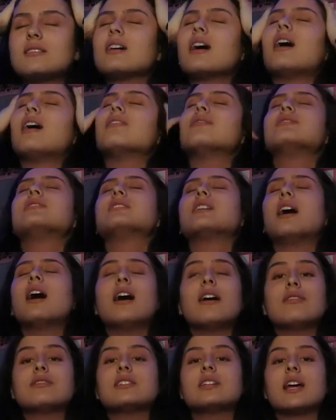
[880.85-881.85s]
after
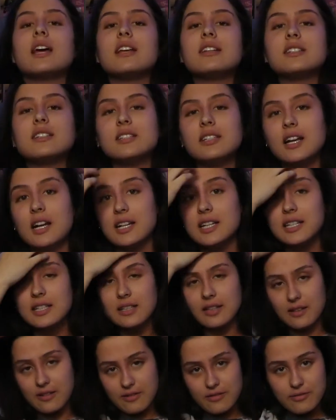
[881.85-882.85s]
after HSC I
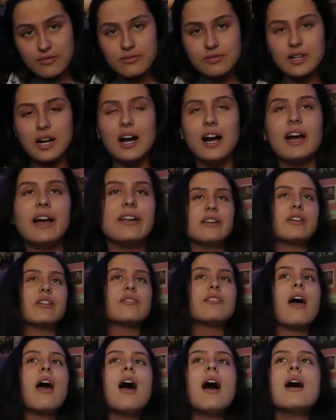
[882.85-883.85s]
can live kind
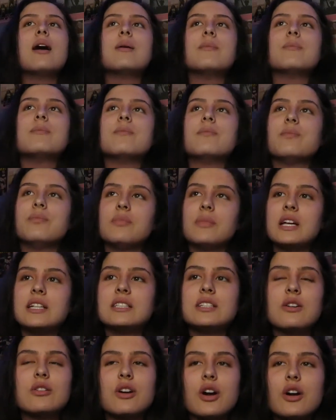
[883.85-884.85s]
of
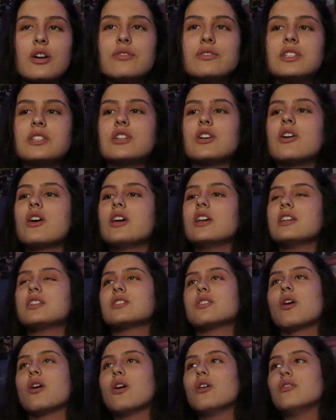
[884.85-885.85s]
until covid uh,
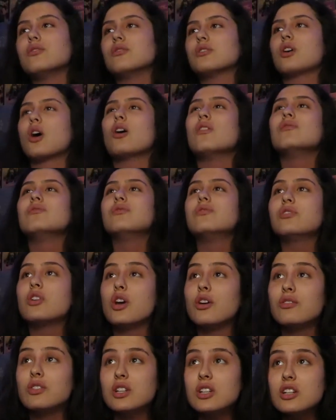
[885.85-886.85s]
is over
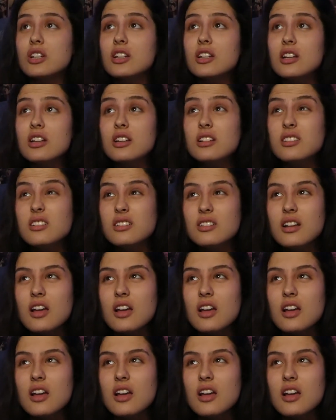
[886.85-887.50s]
covid